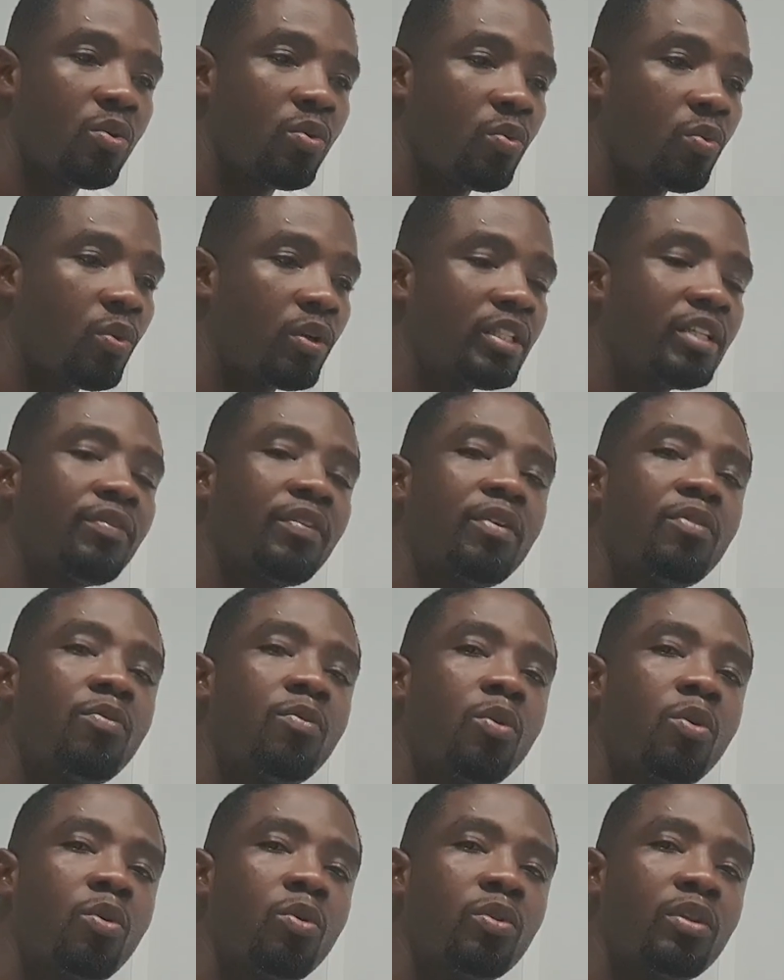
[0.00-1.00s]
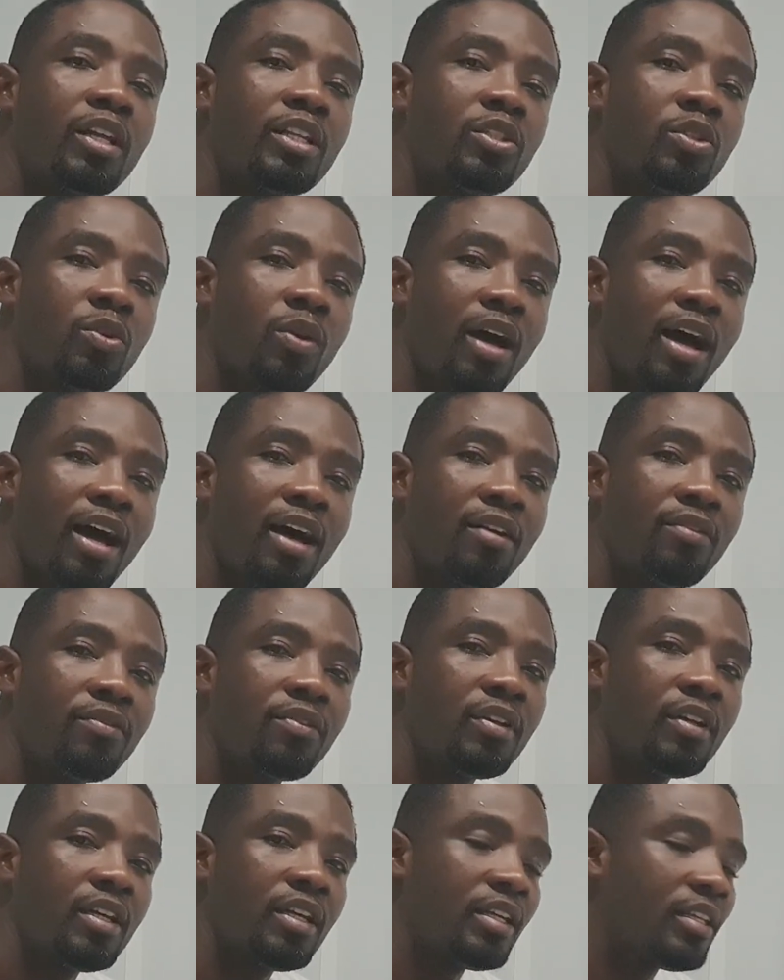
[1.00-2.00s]
Whatever role that you have,
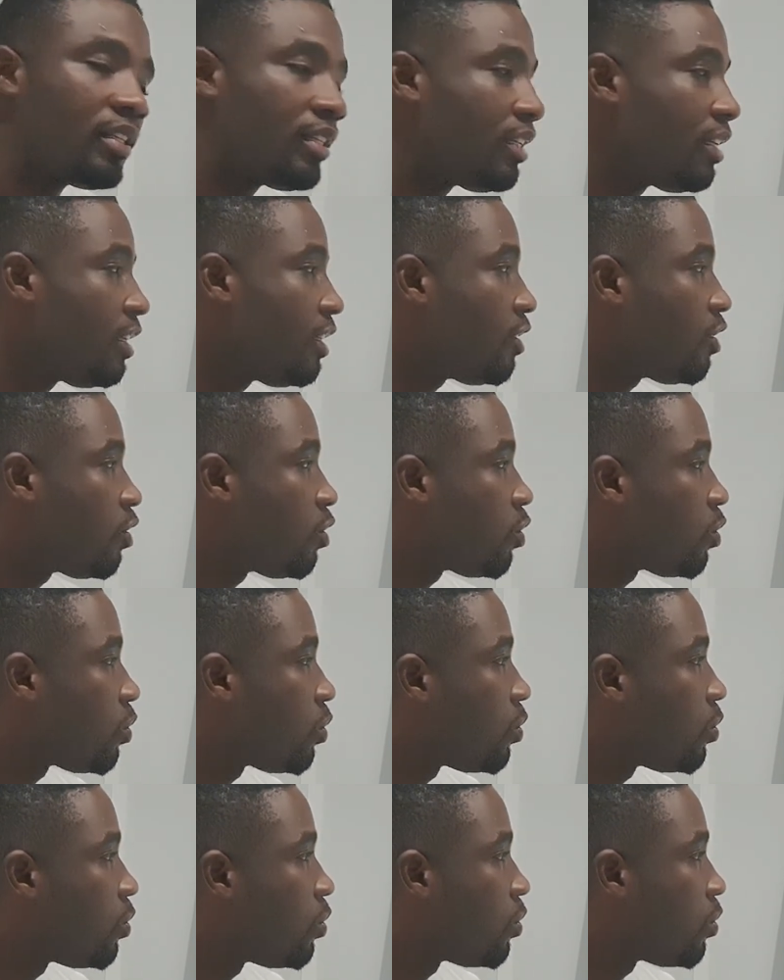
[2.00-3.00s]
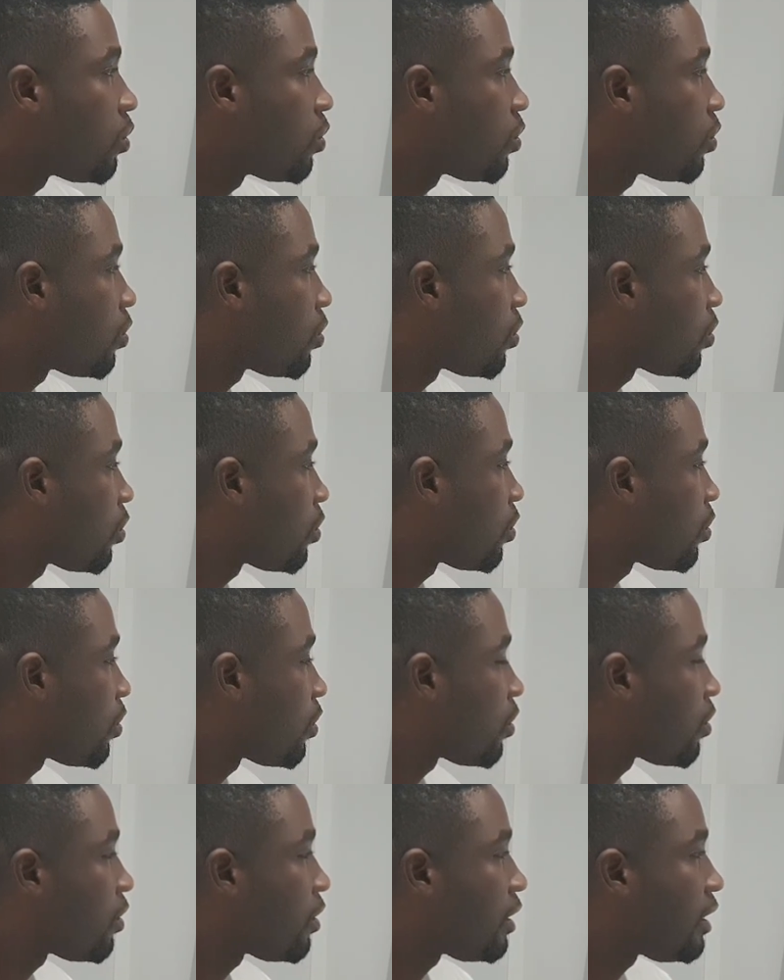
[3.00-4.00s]
these two
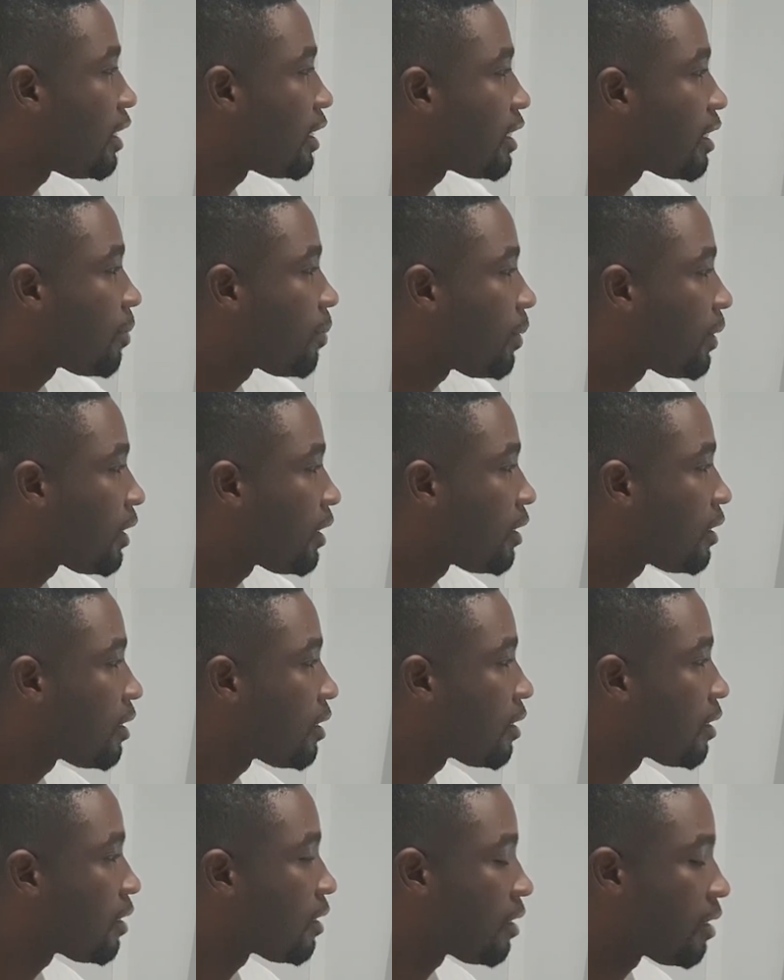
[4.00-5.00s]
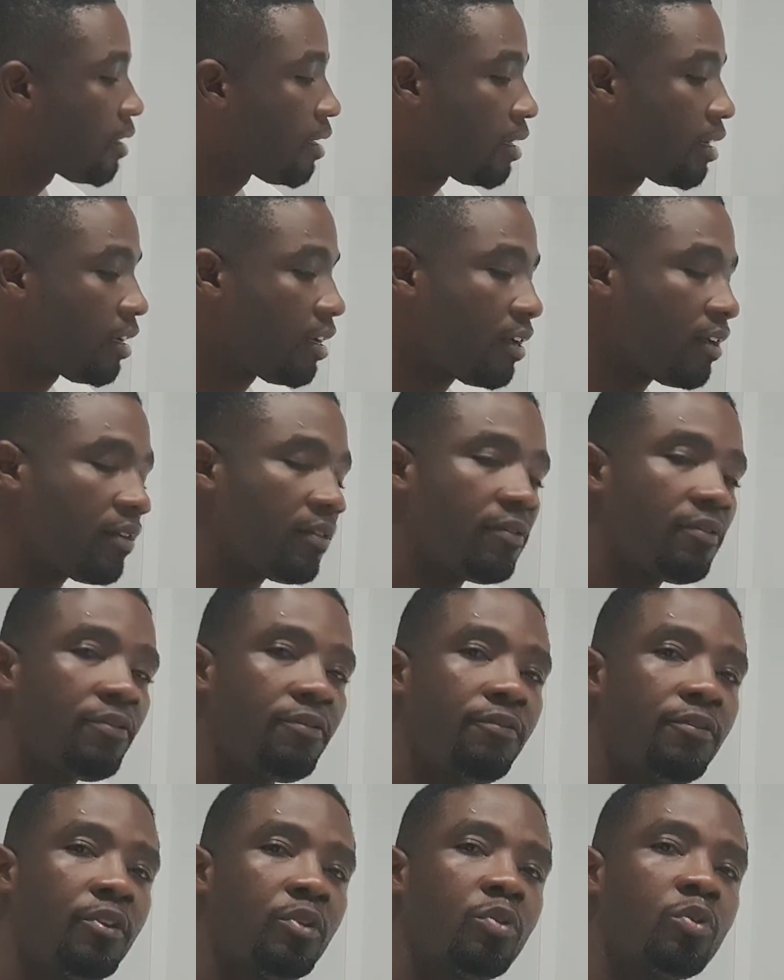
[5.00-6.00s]
disciplines
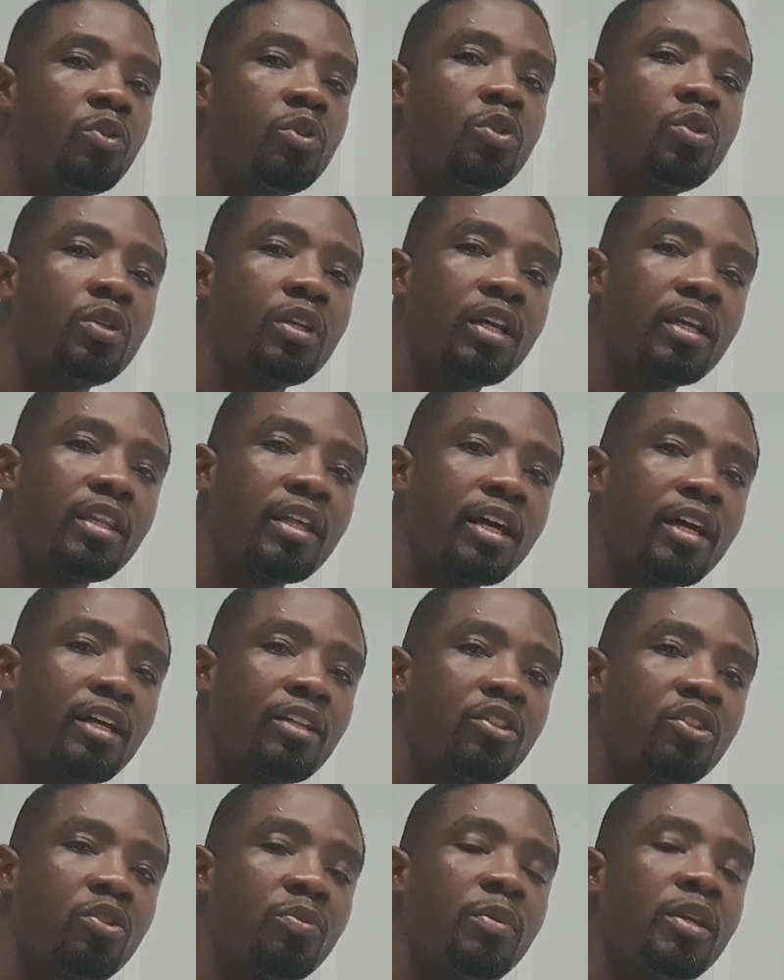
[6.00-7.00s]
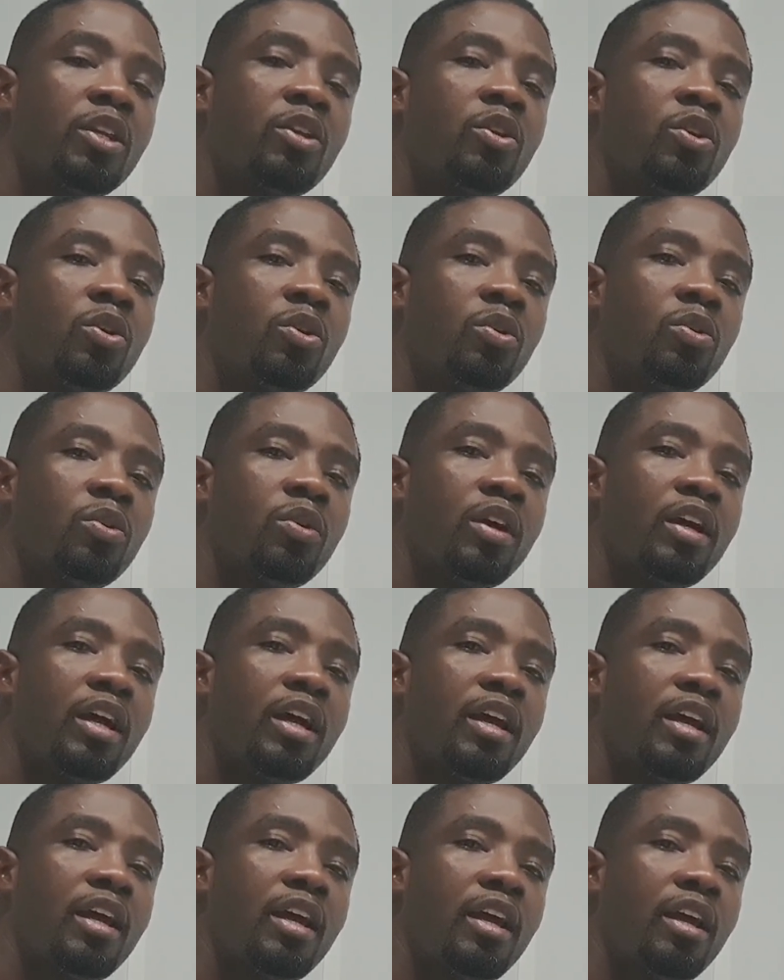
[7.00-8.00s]
fuse together to make you
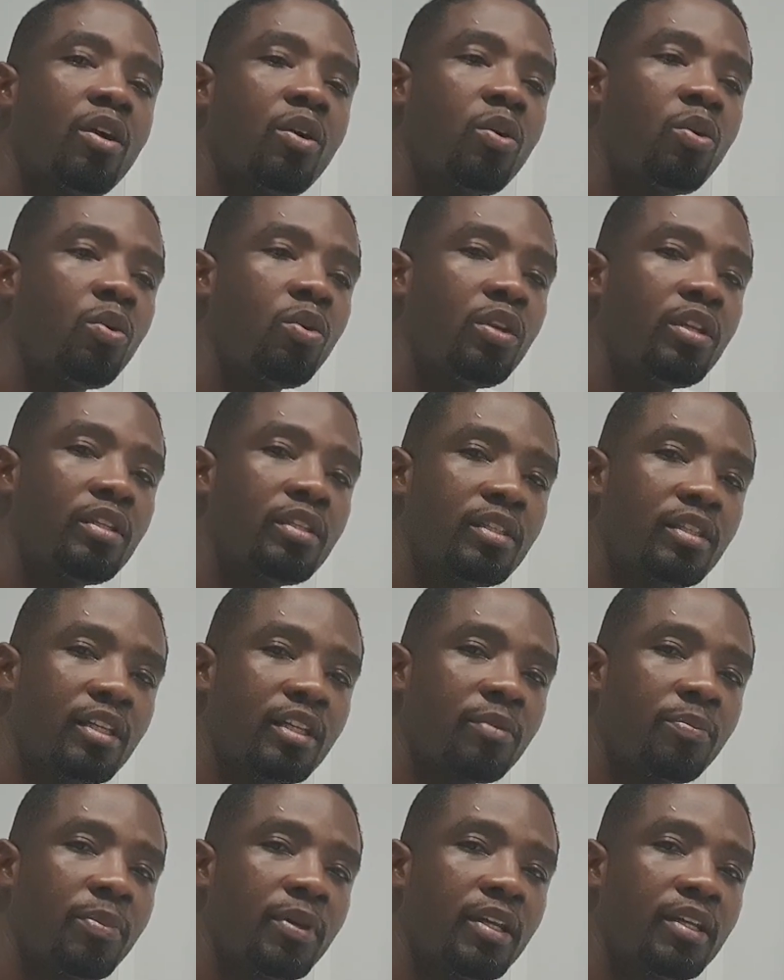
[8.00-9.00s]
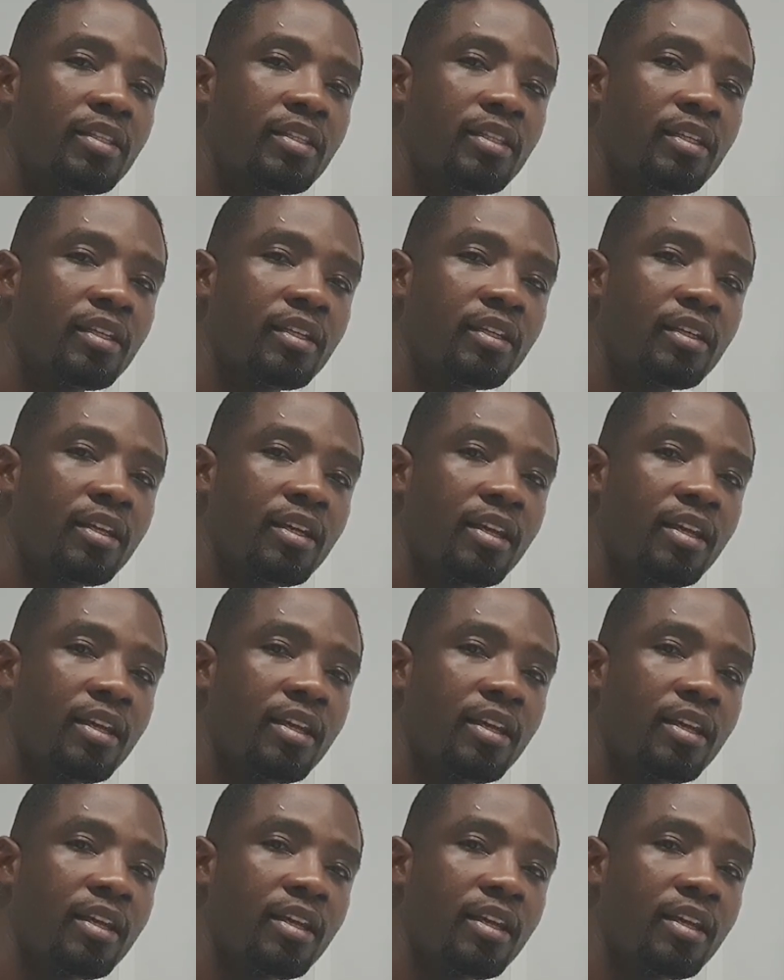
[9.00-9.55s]
a holistic person